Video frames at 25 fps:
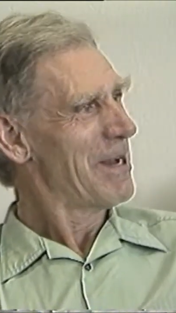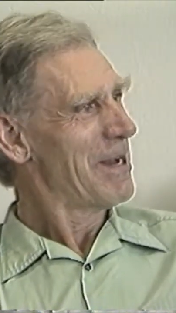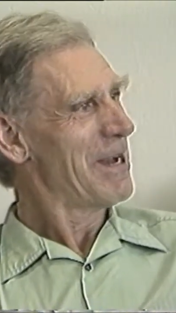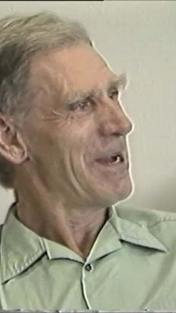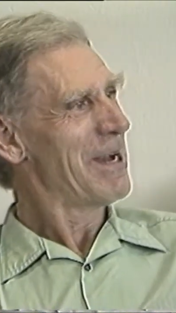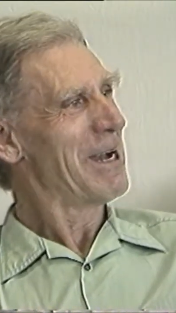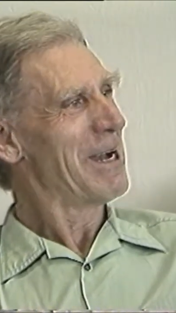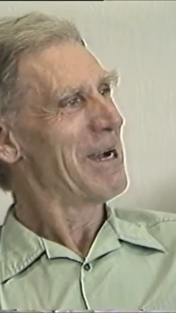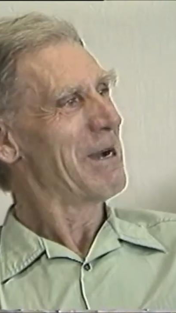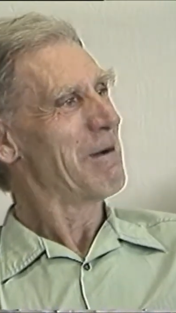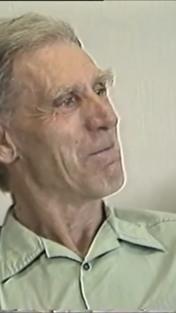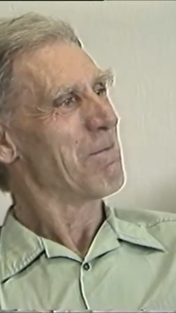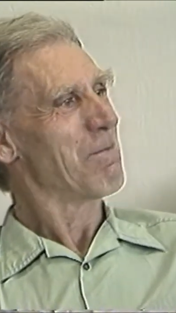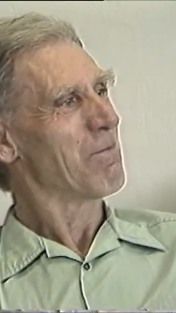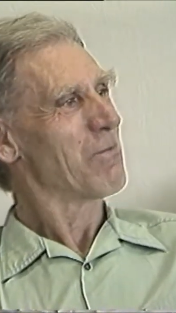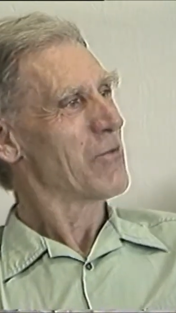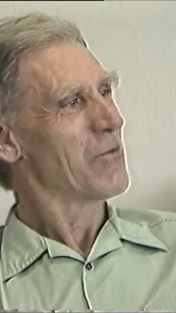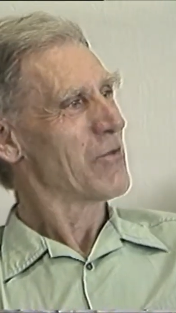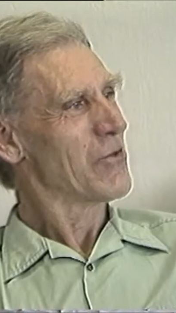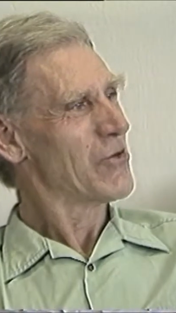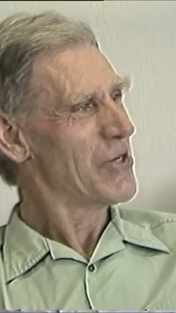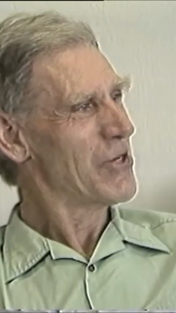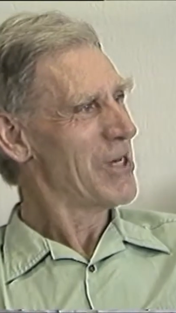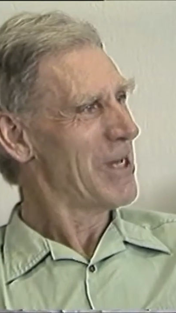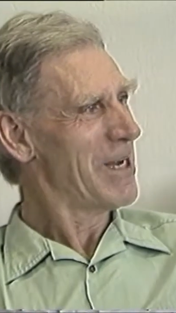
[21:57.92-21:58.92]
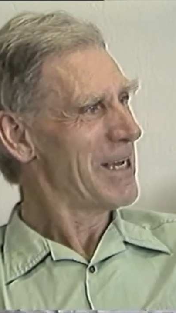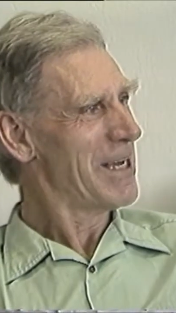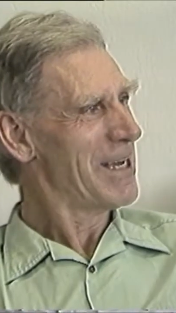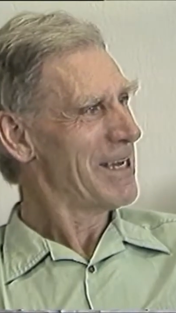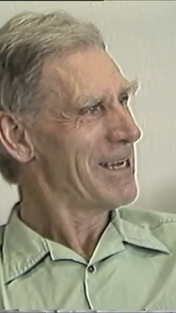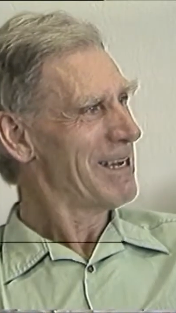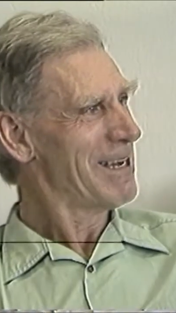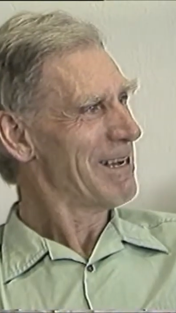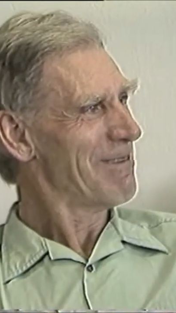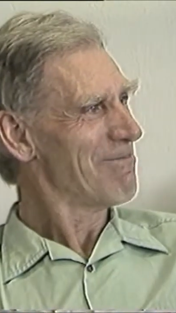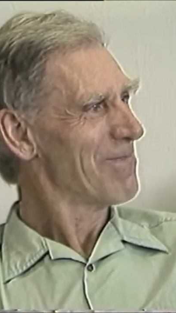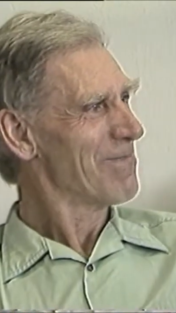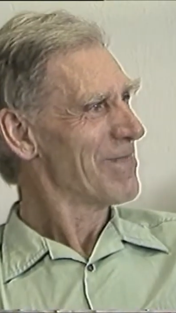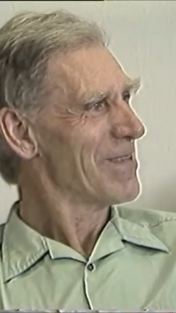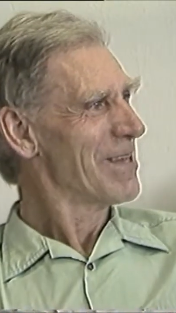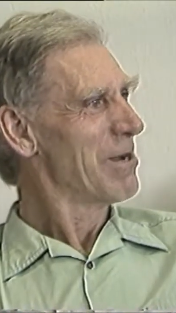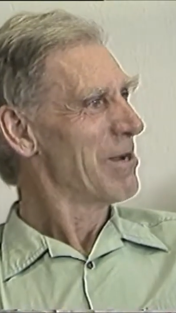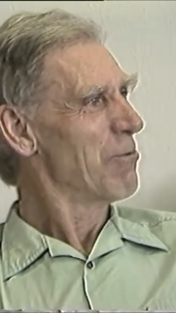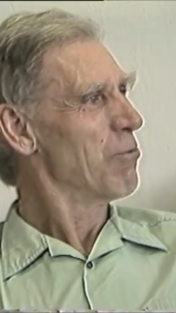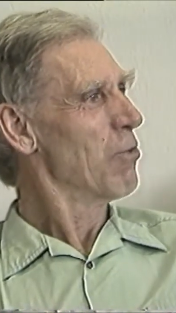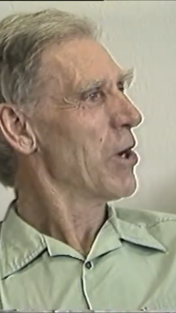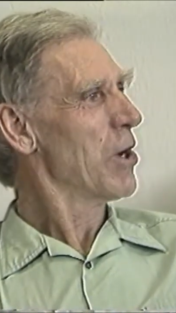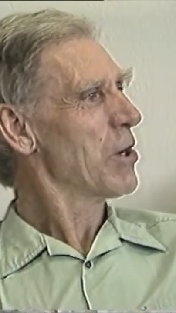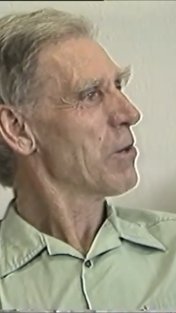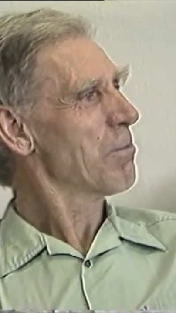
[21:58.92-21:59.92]
um, Chile,
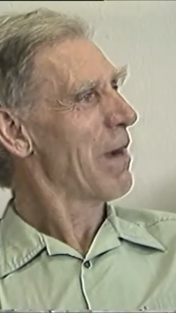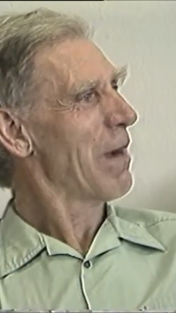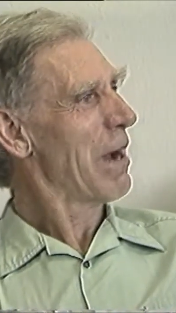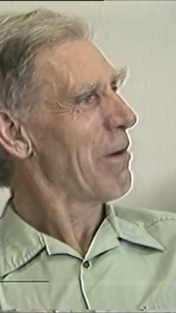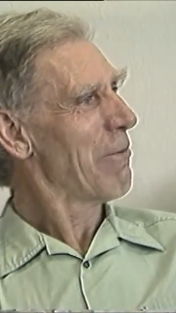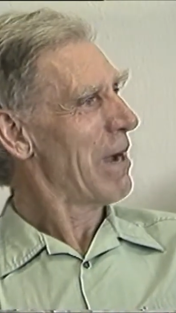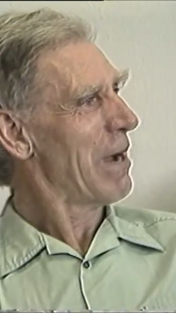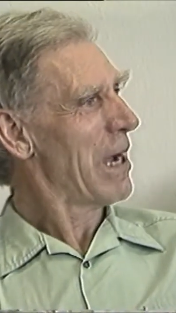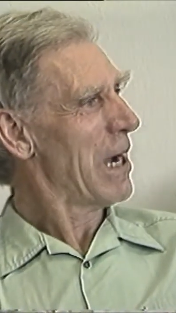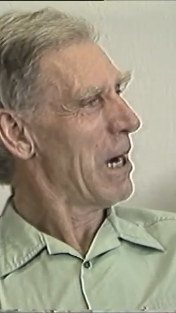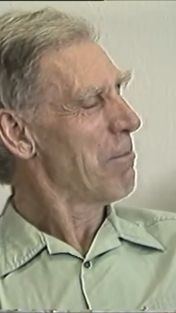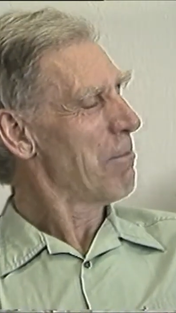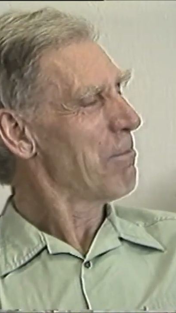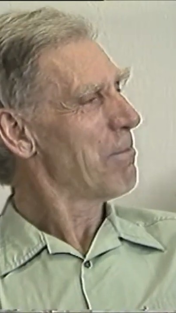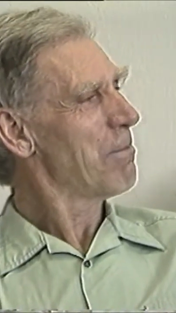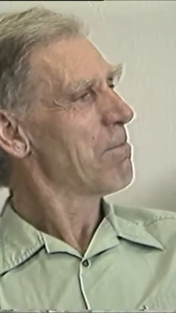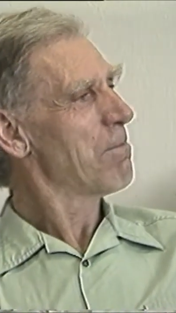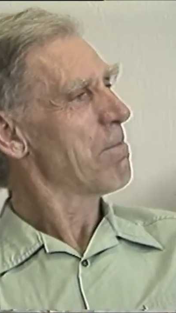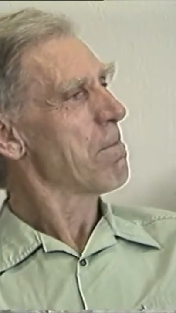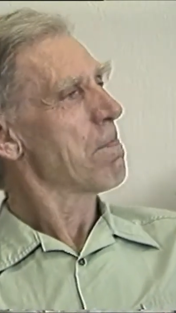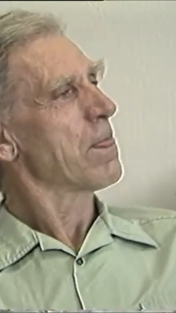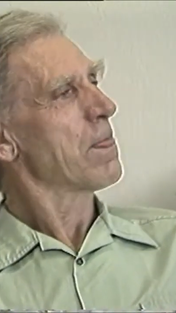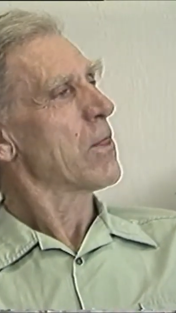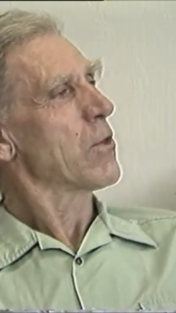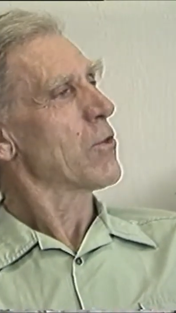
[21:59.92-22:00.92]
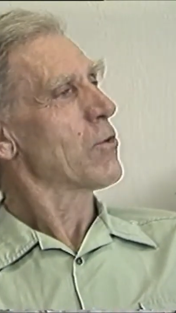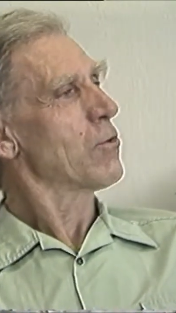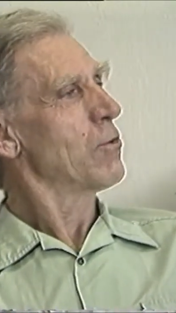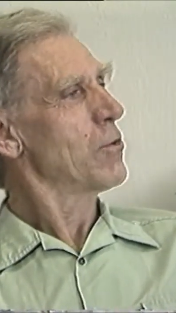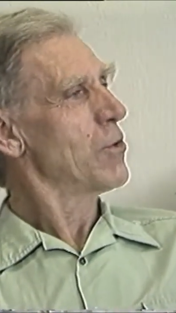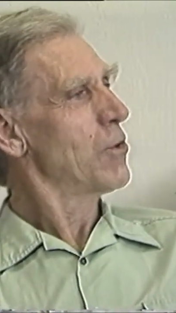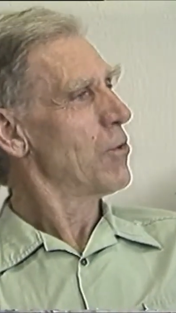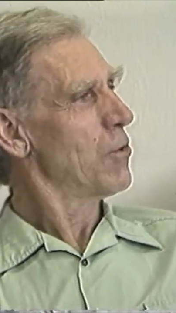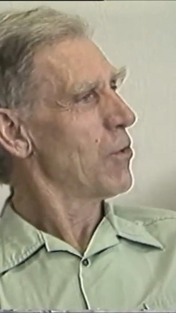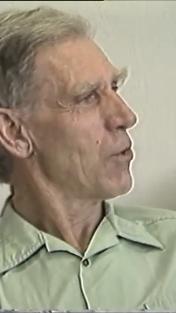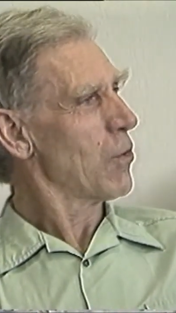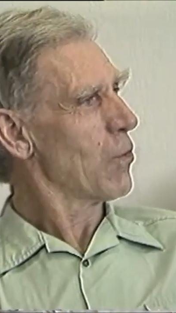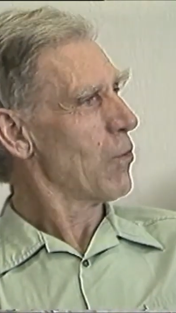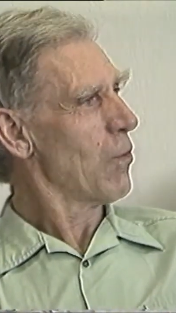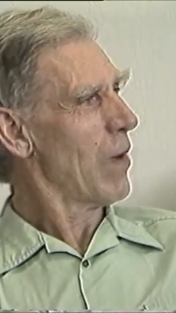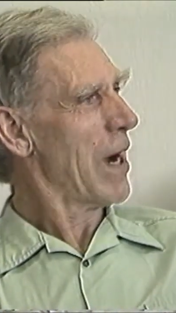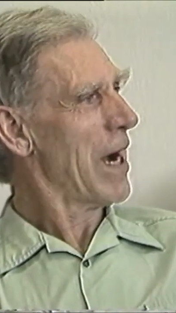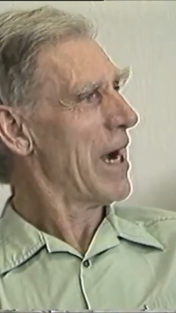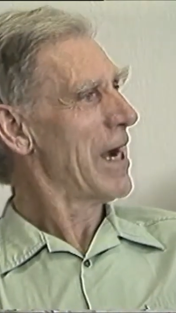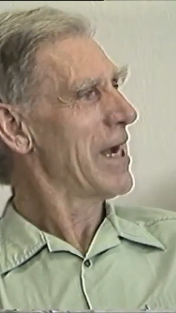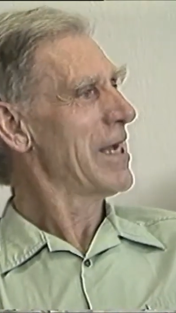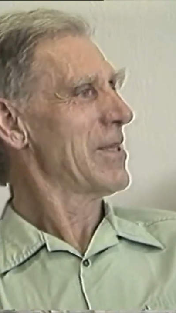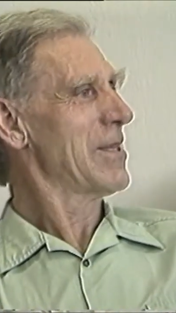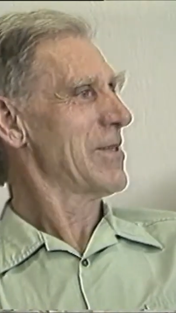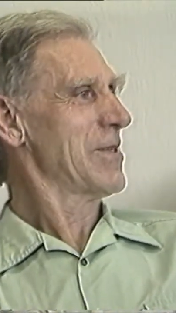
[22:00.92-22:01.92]
worked my way up through
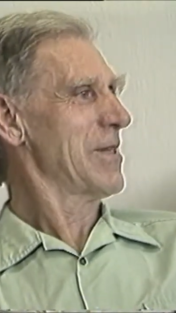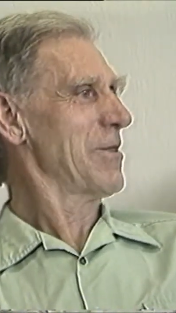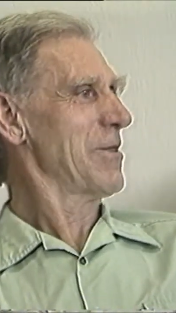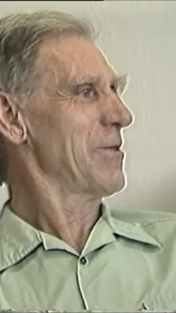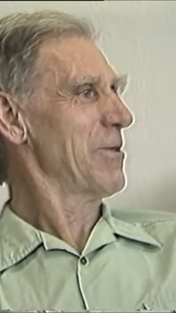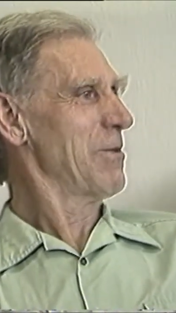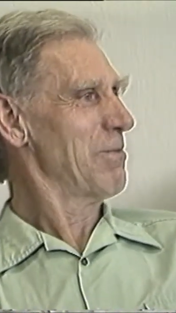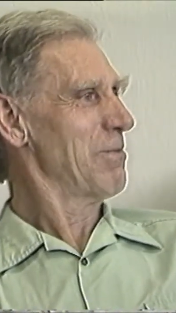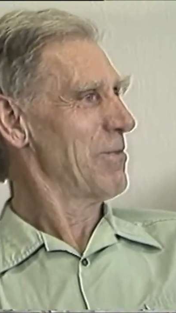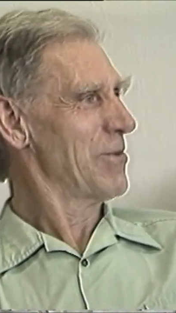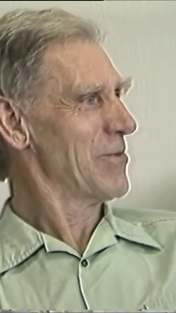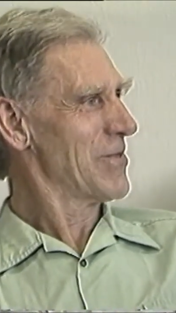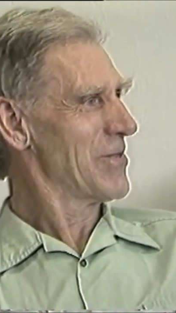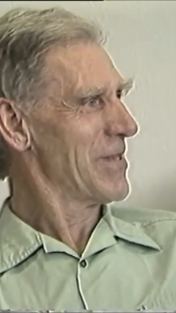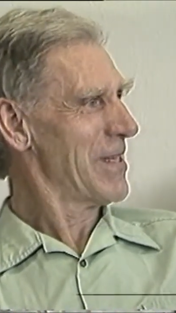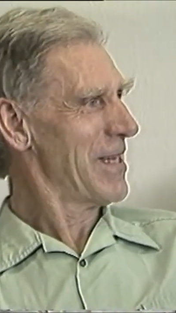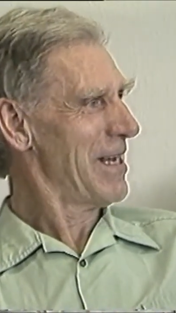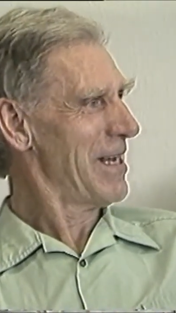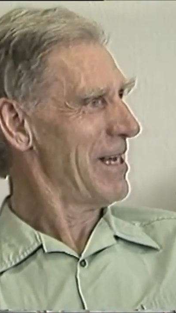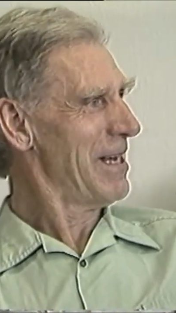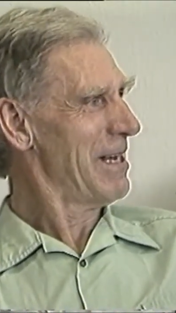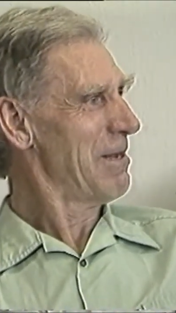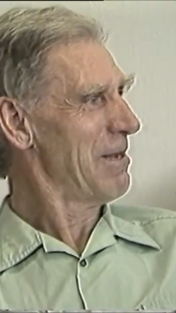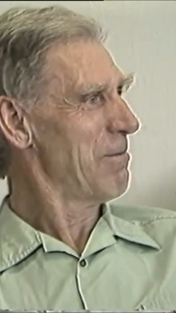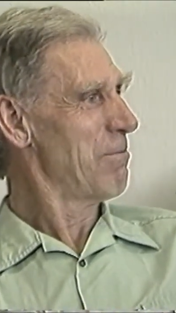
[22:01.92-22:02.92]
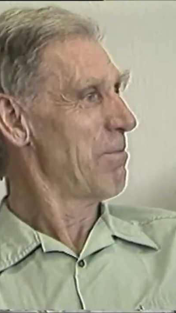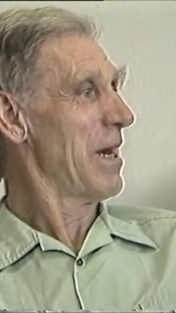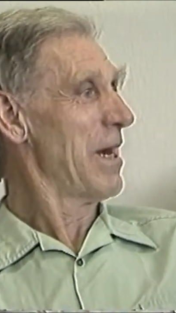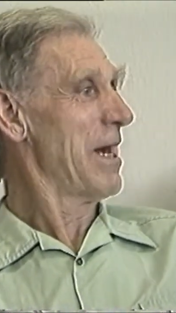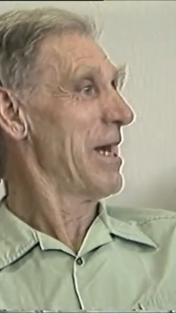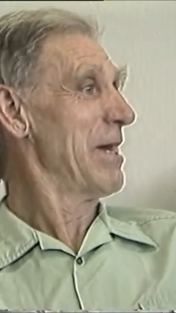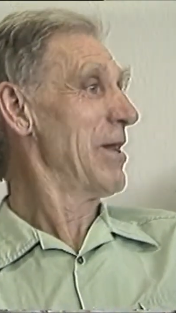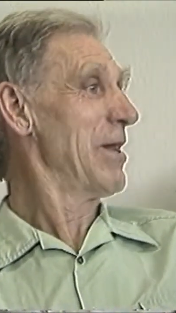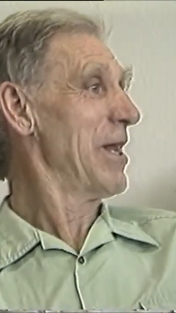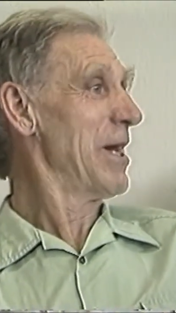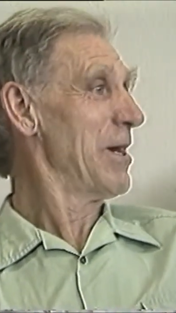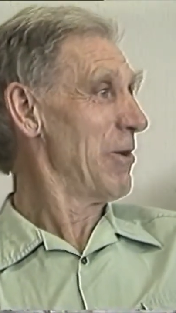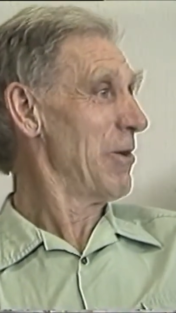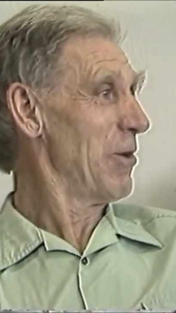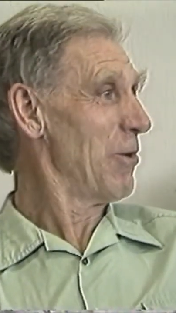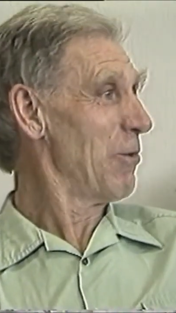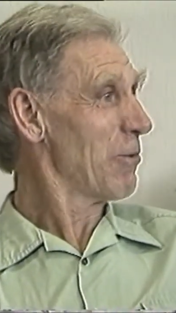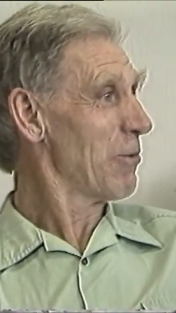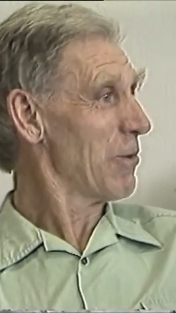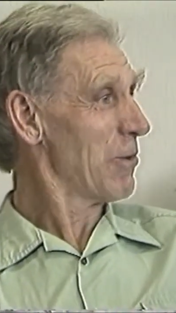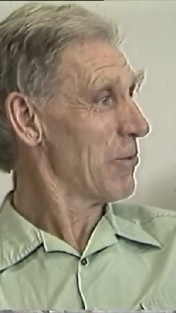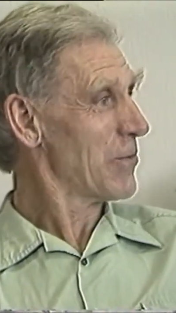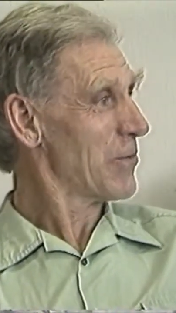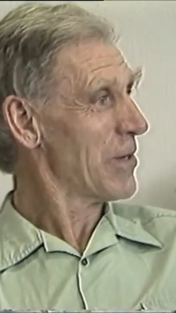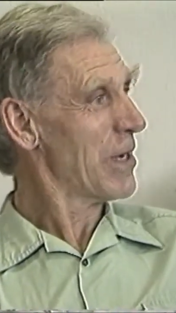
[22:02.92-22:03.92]
Uruguay, southern Brazil, by lo local